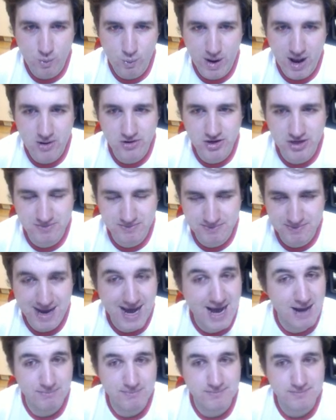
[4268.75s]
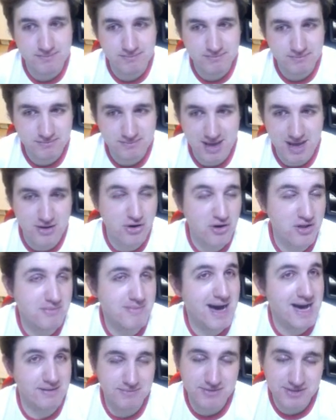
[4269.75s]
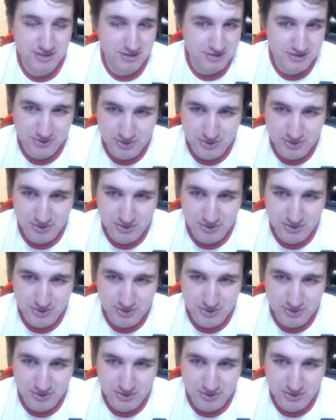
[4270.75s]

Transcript: Welcome, Matt. Another Matt to